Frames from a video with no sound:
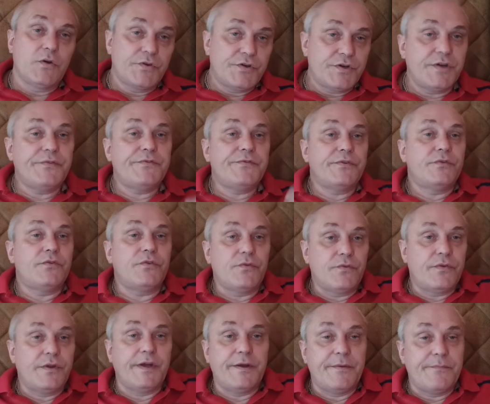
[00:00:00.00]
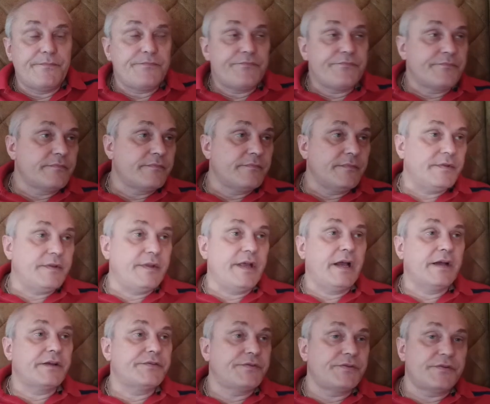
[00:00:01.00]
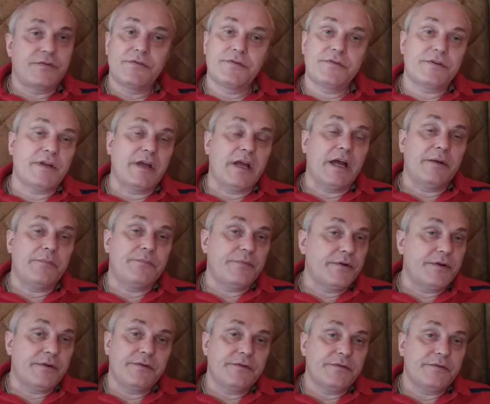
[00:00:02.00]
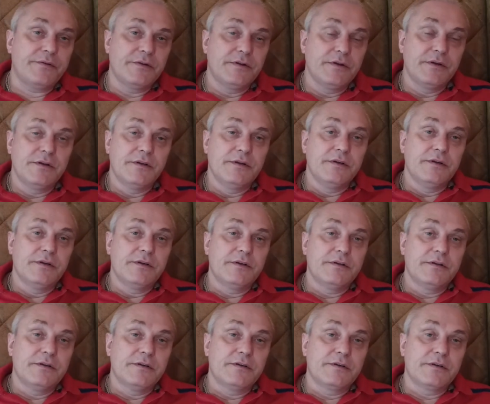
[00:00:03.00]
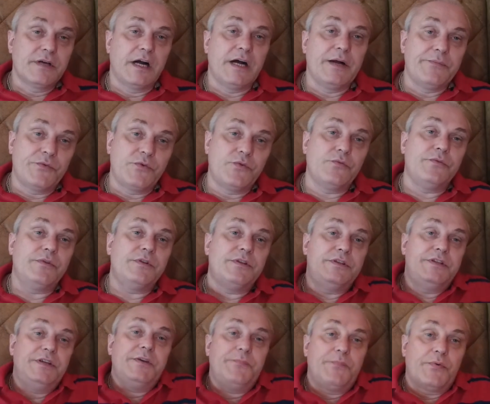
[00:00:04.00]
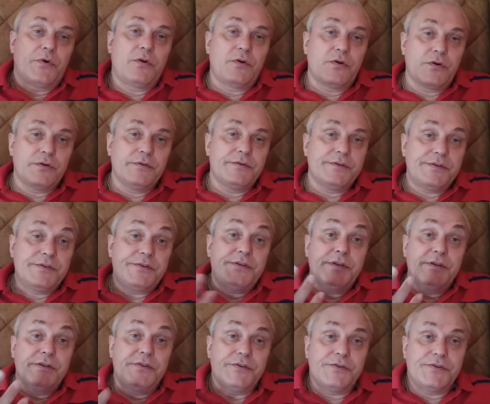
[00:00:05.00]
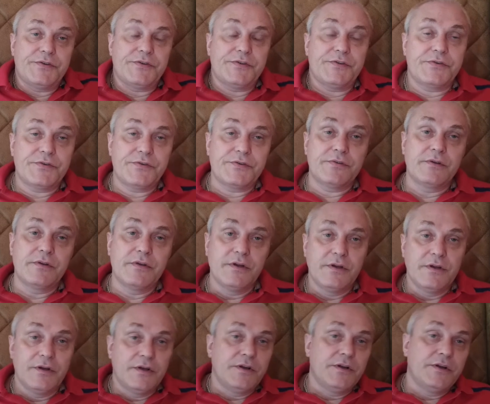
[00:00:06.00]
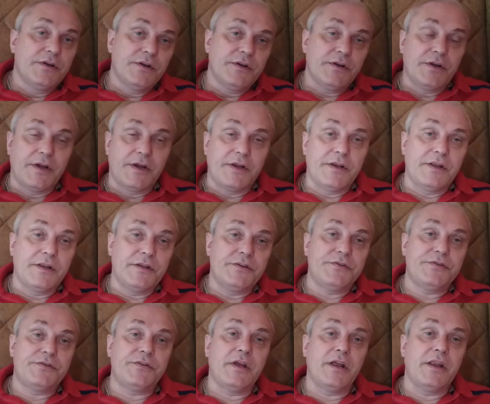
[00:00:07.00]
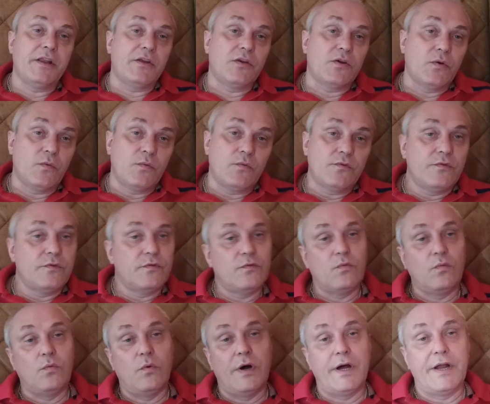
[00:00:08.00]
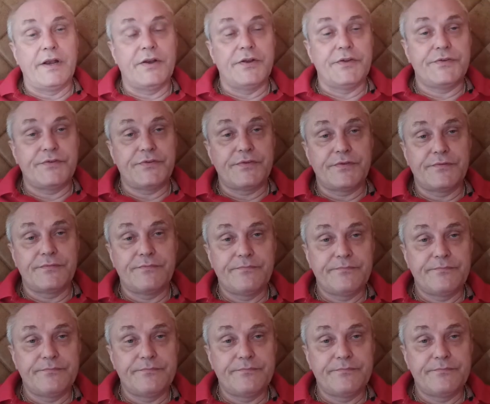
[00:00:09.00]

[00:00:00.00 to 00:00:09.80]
shift to the next step and come to deeper synthesis and understanding of oneness.